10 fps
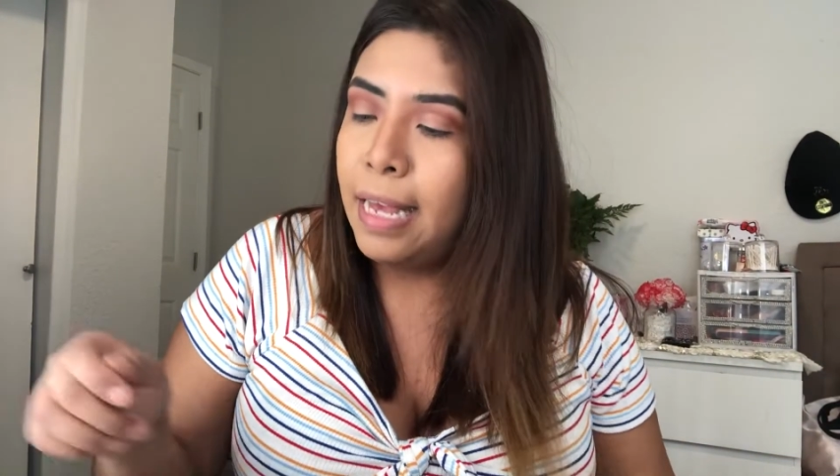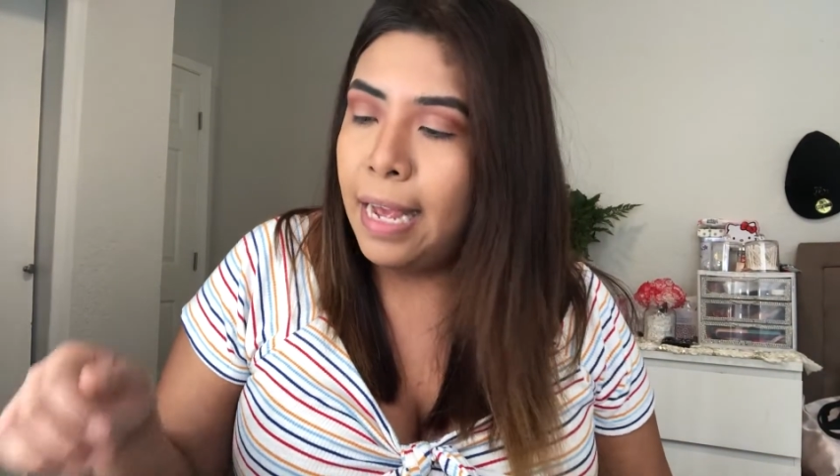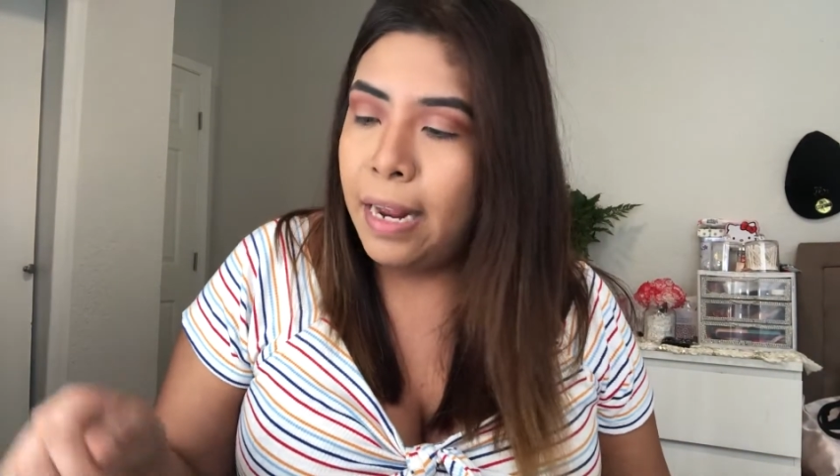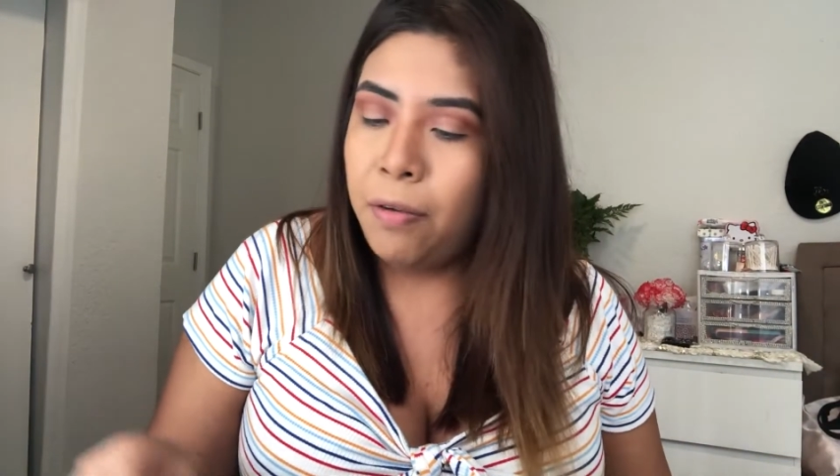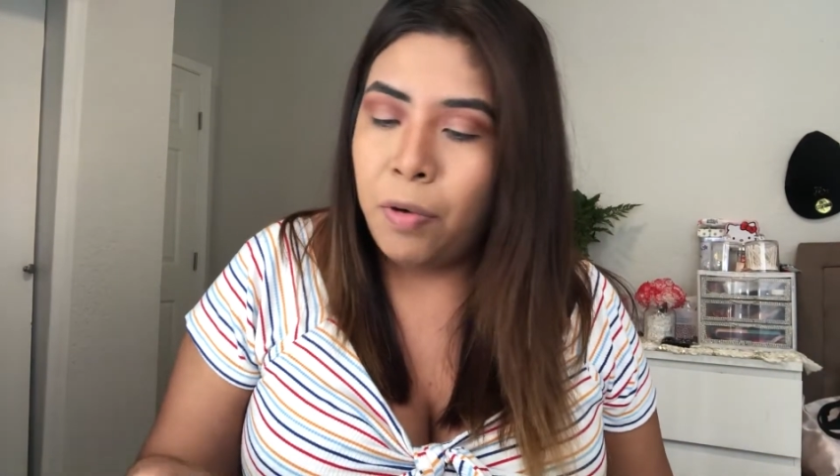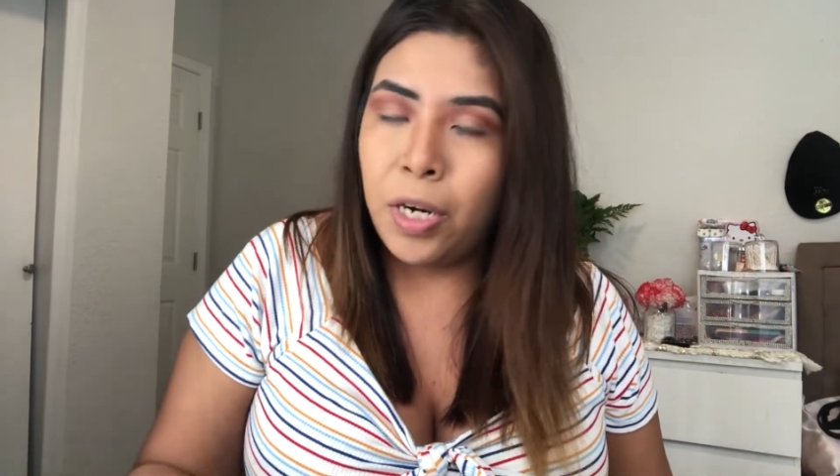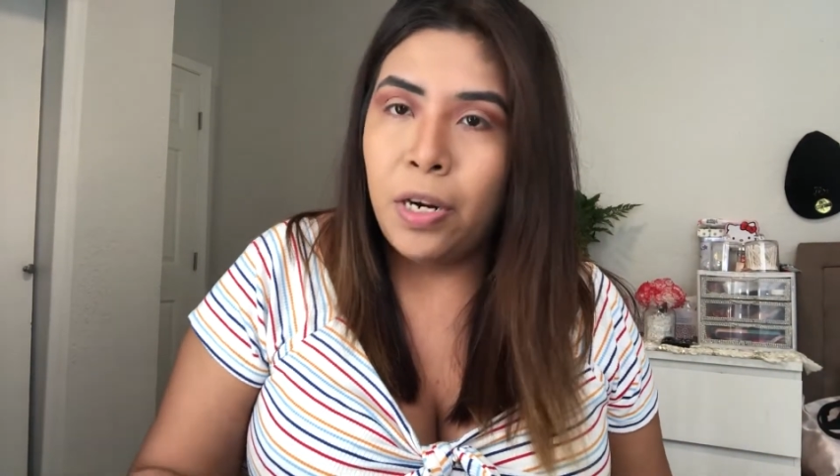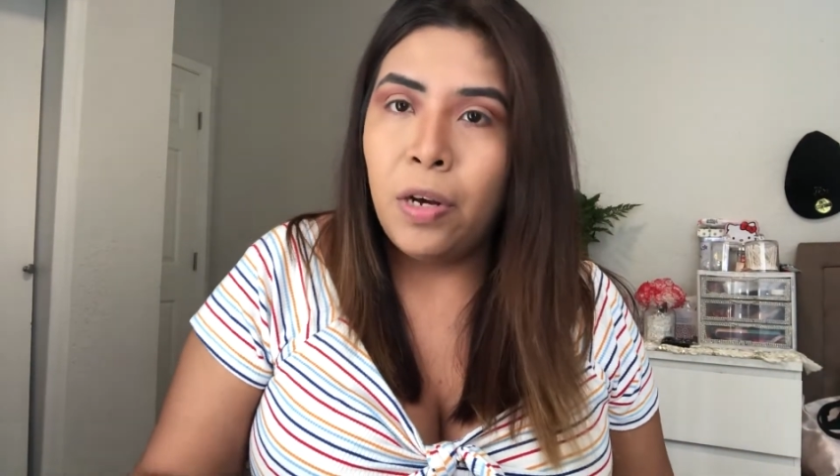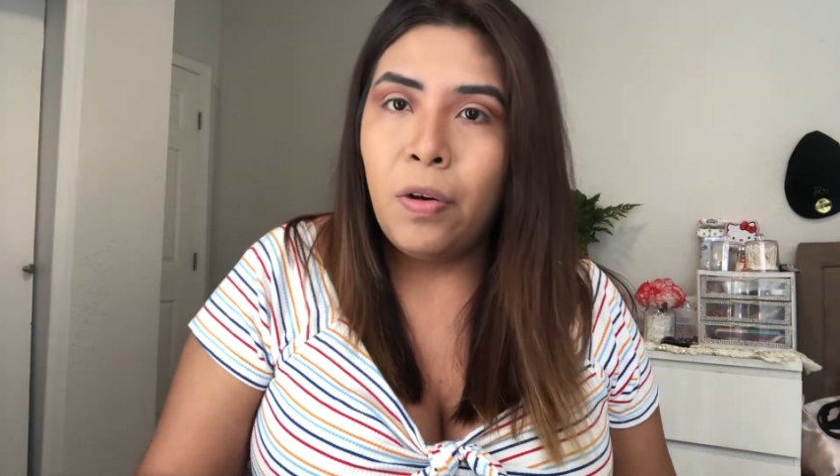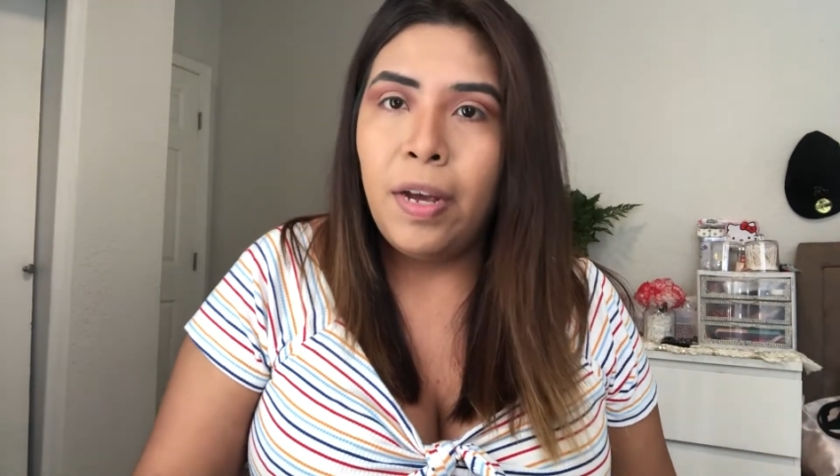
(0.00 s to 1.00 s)
and we're
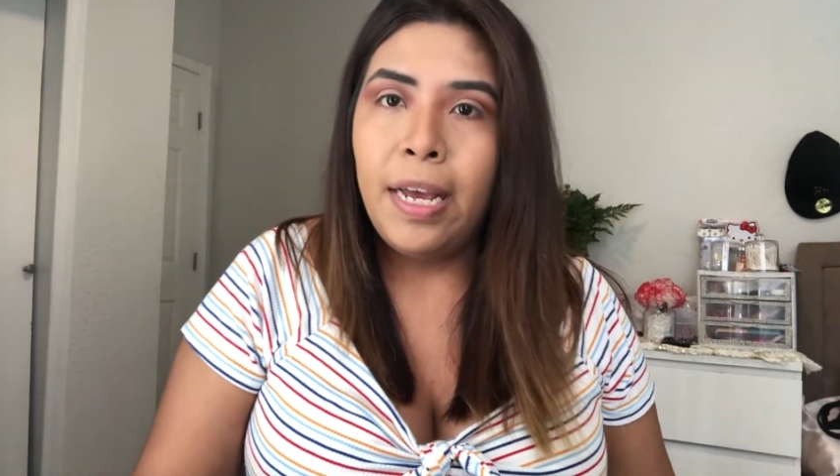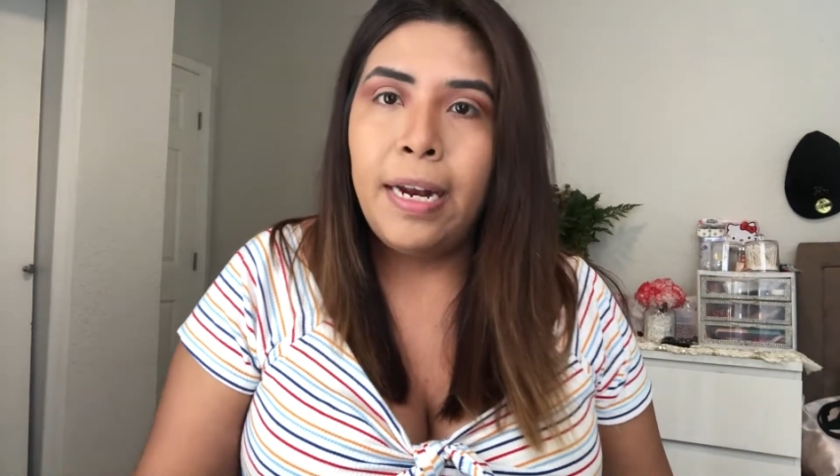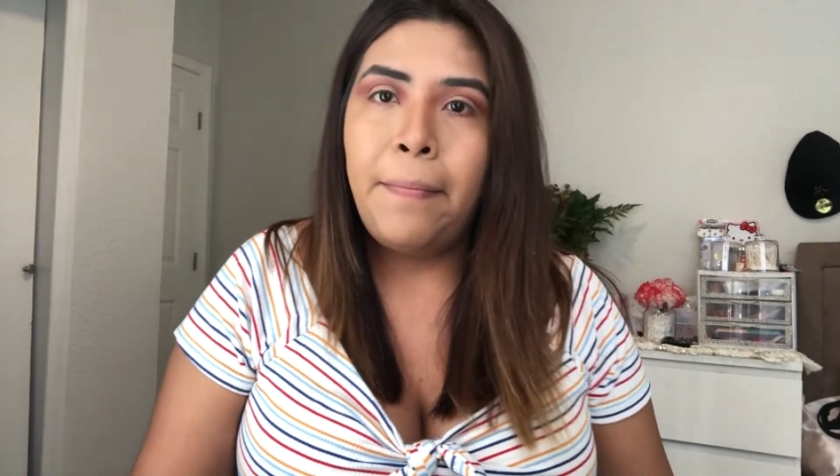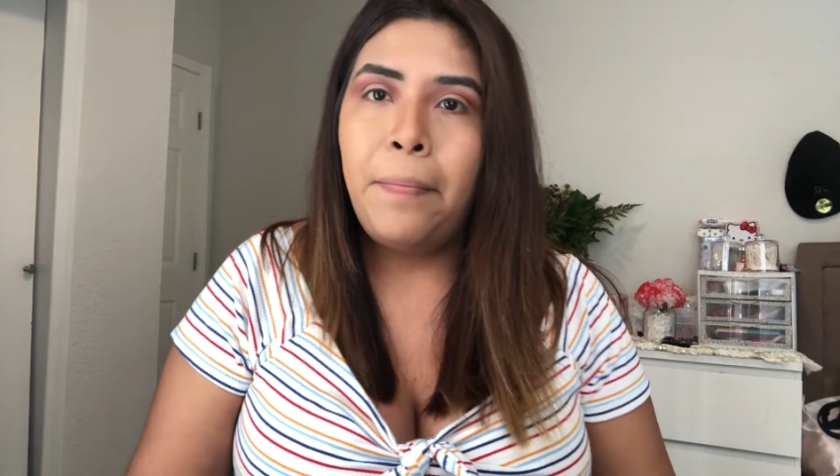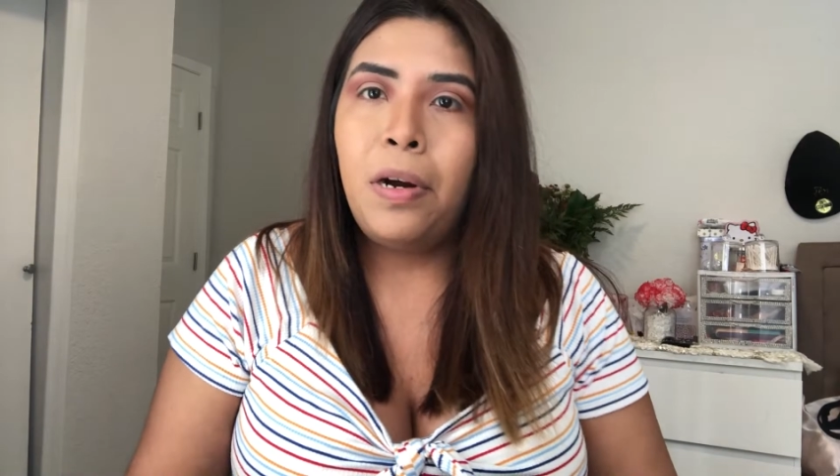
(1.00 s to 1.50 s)
gonna go ahead and